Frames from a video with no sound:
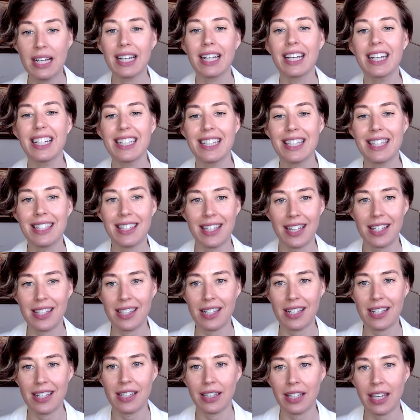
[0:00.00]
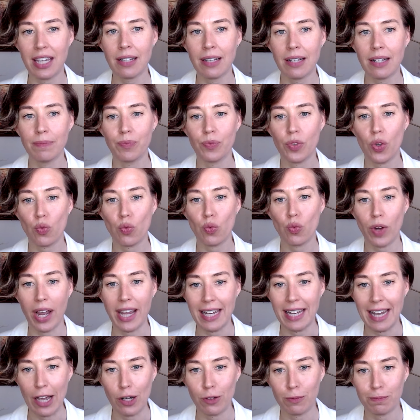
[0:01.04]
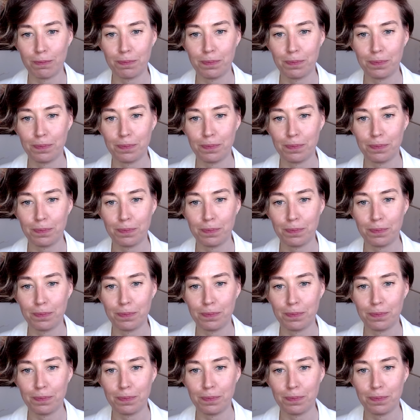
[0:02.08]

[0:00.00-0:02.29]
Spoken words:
consistently right now.